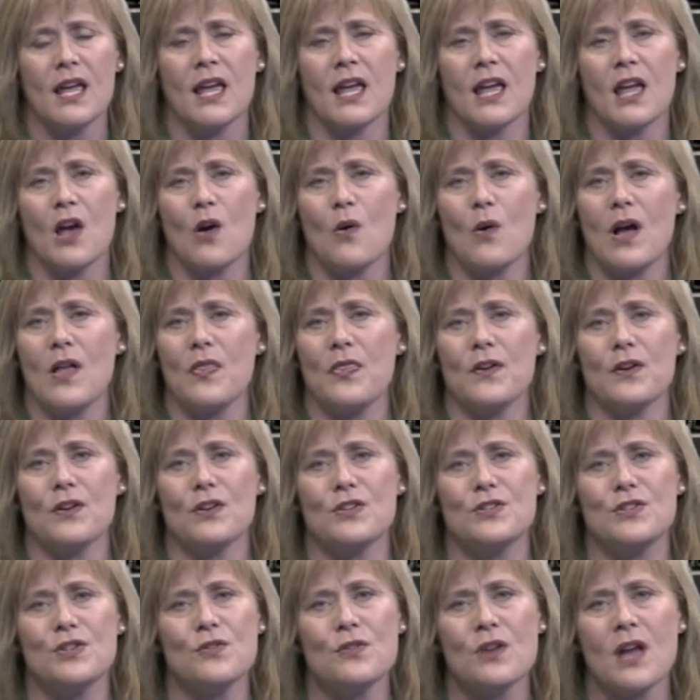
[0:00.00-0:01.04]
and go out there
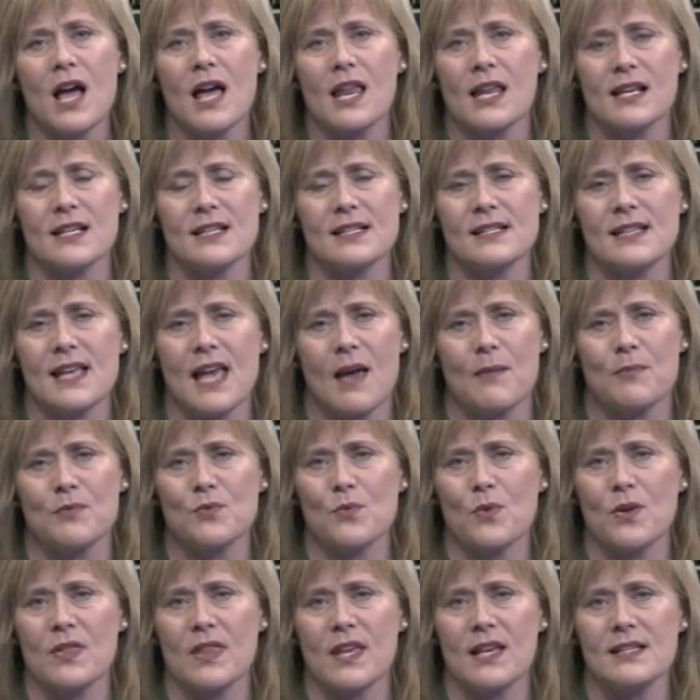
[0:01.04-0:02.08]
and do not
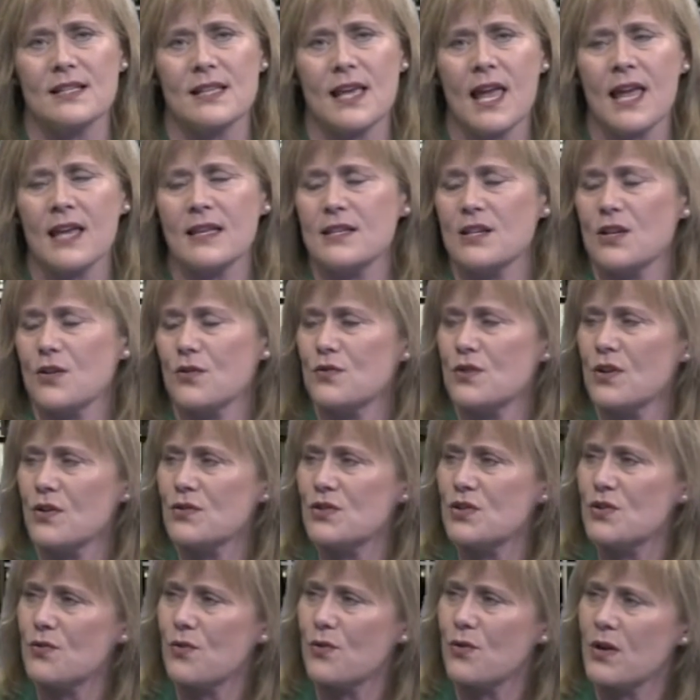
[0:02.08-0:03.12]
accept what they say to you.
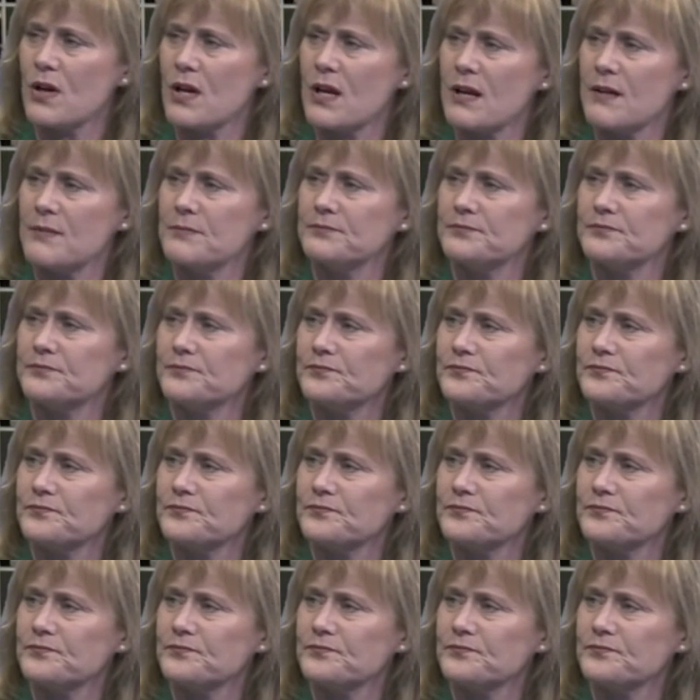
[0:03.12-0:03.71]
Don't you agree?